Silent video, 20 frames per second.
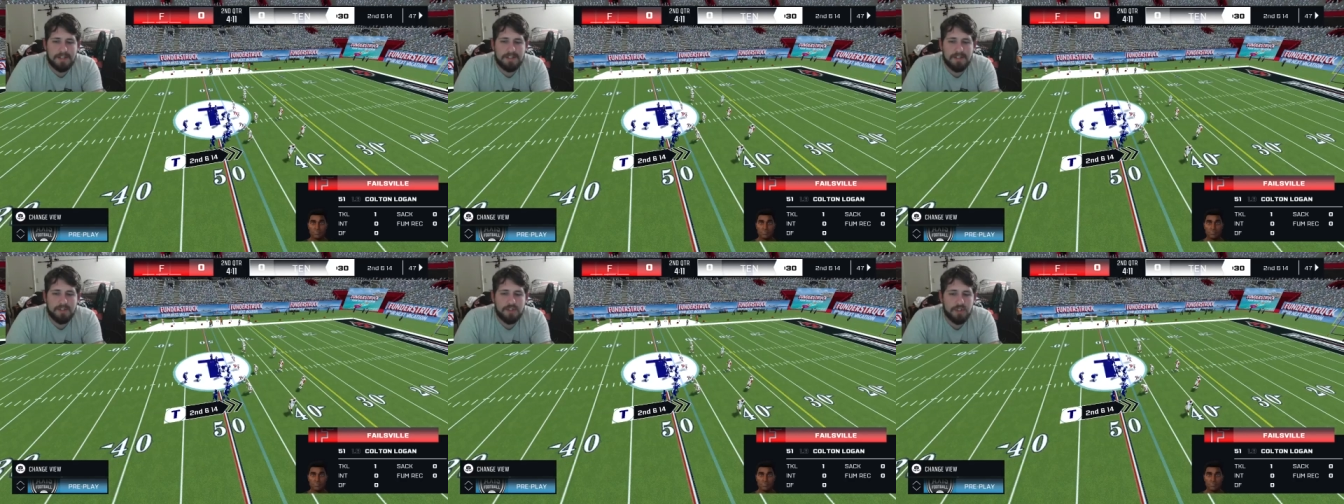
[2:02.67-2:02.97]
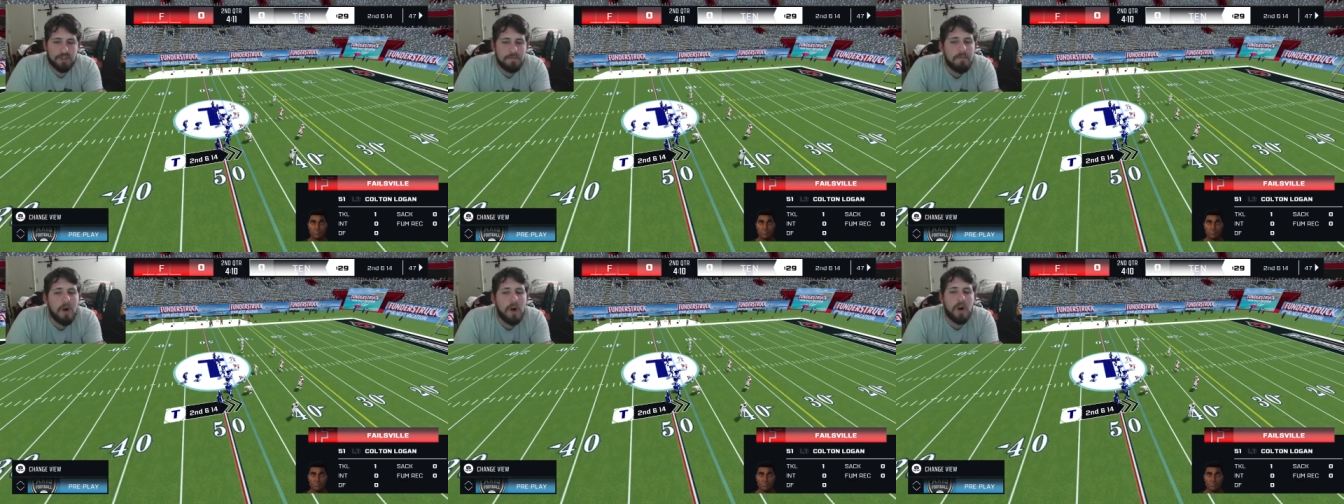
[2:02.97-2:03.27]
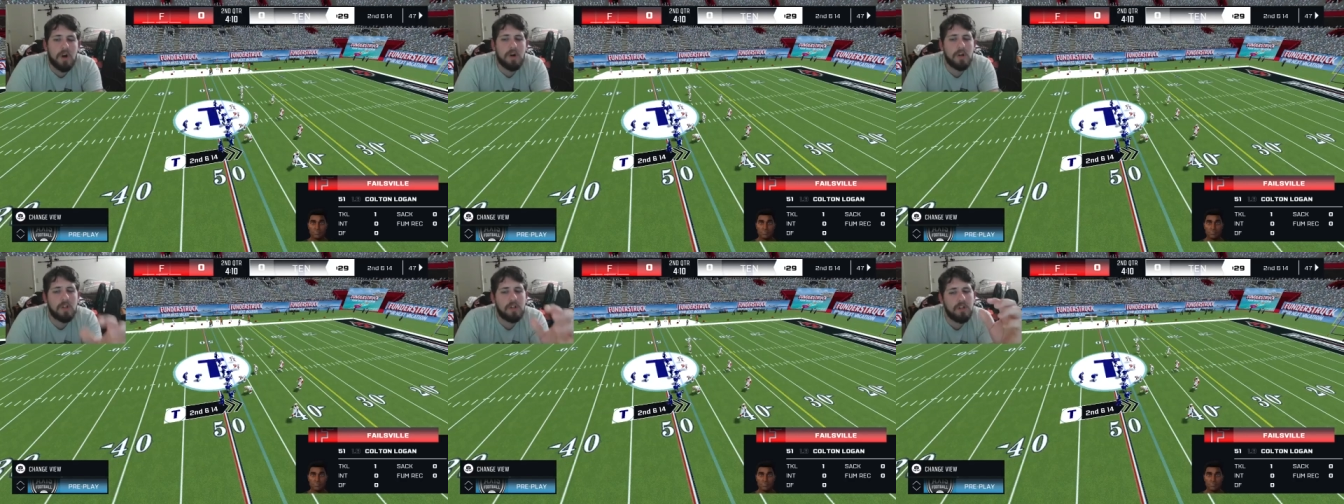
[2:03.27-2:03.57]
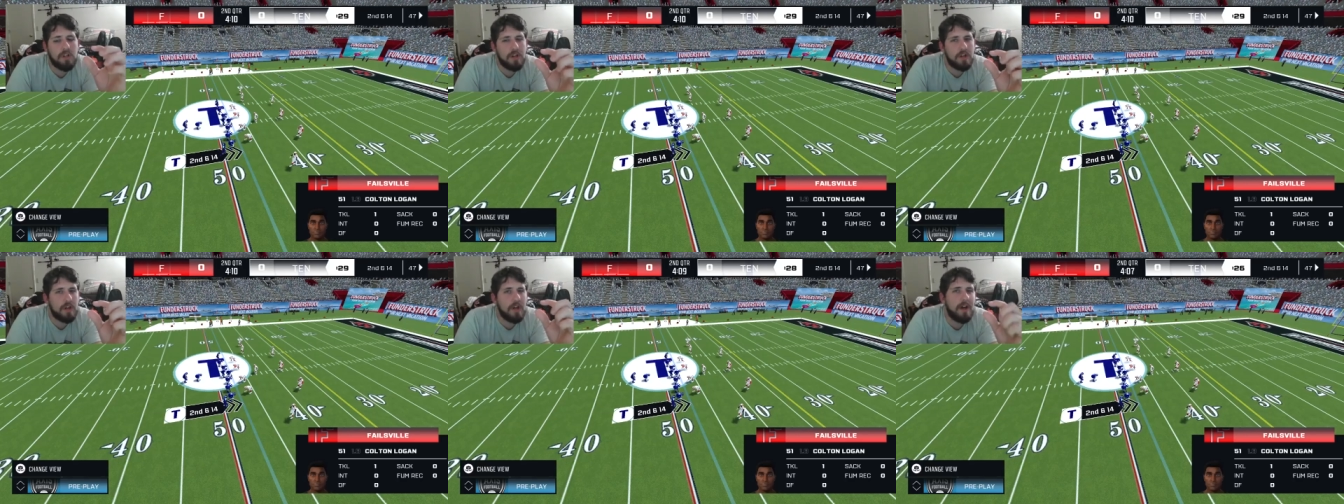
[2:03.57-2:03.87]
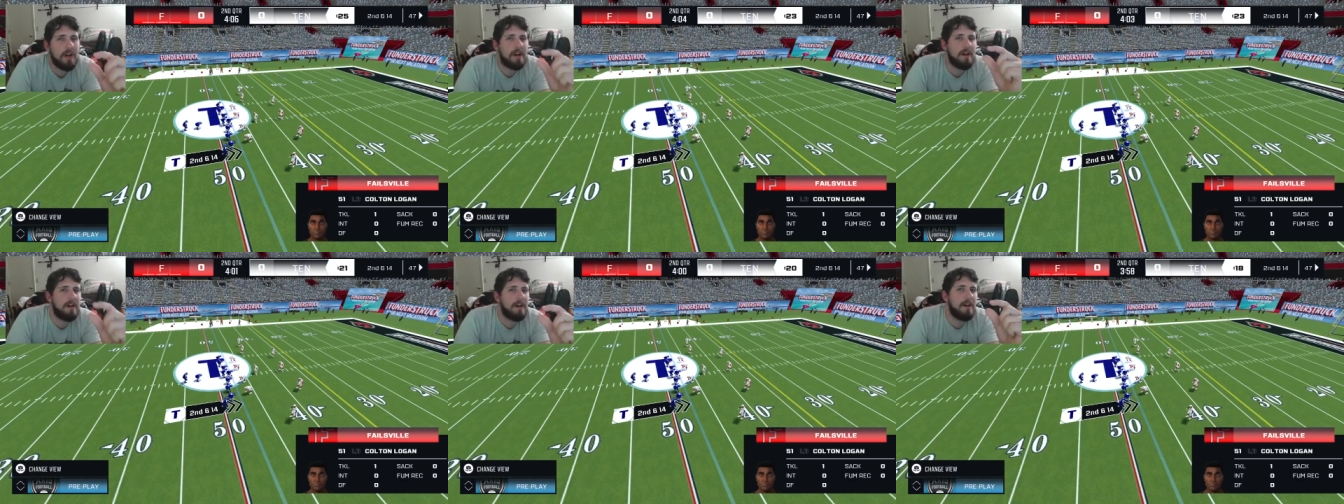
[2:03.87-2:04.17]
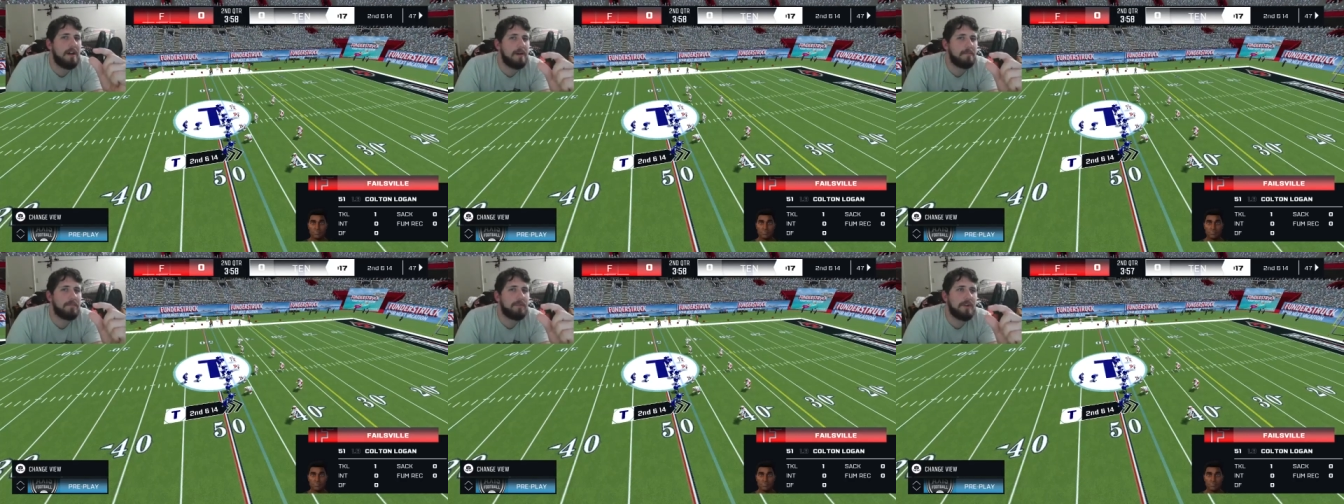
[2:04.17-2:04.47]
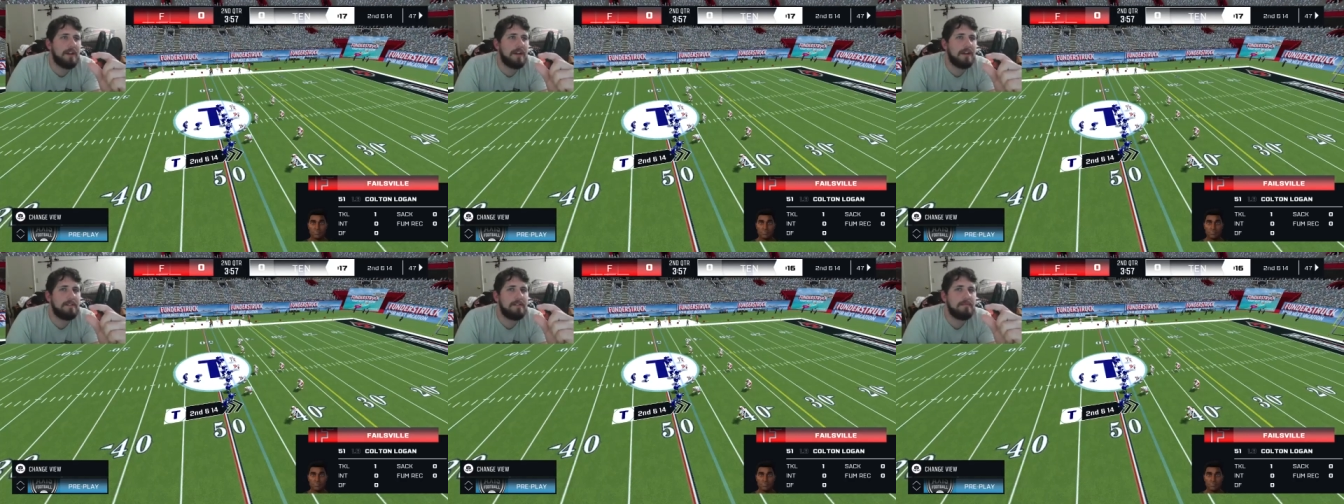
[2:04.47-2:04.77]
a small
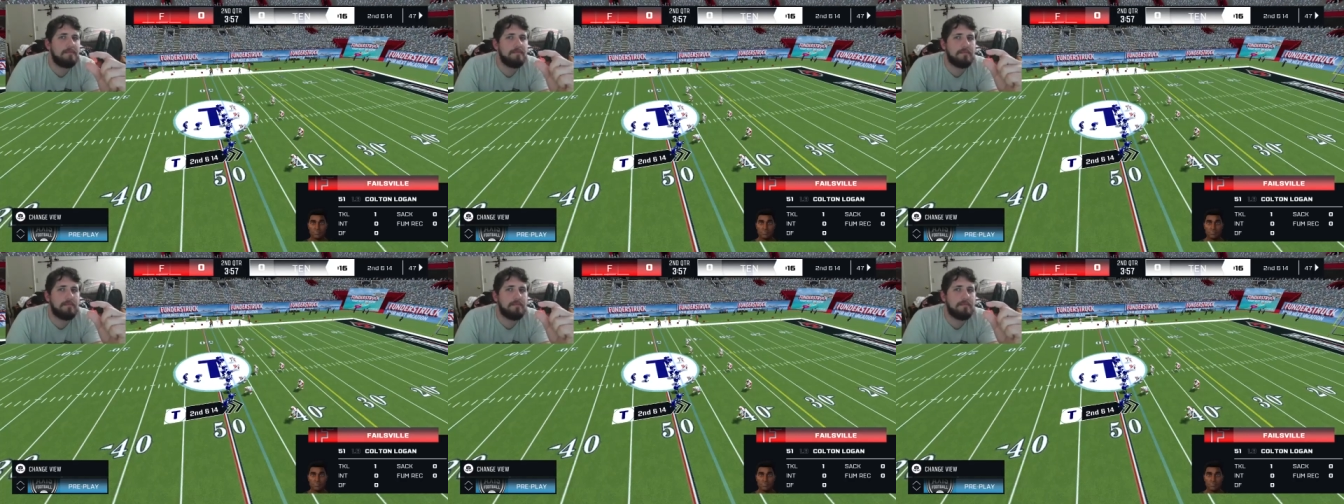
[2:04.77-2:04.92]
upgrade,